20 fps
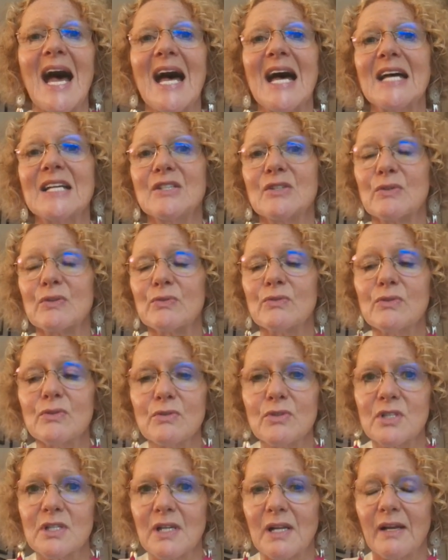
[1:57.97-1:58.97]
and
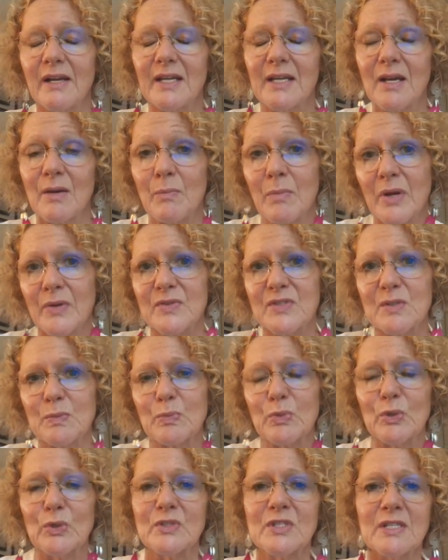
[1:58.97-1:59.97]
crucially, and most
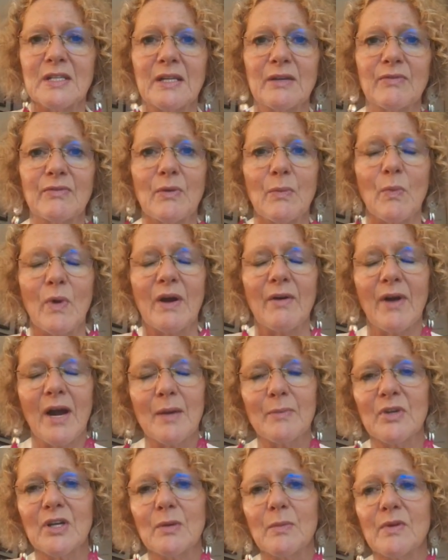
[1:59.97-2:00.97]
importantly from where
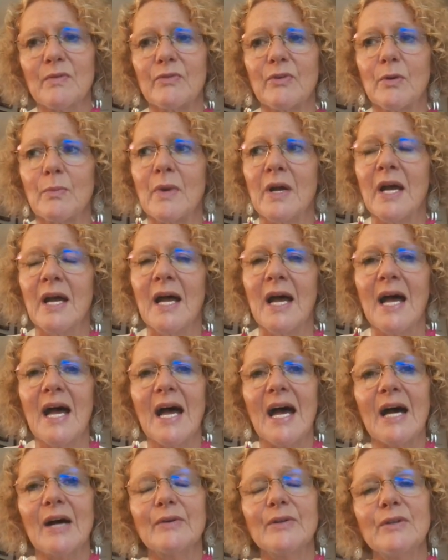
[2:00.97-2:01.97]
I'm coming from,
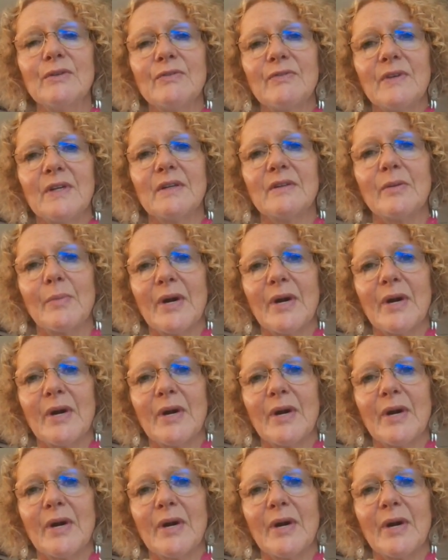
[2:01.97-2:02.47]
how you feel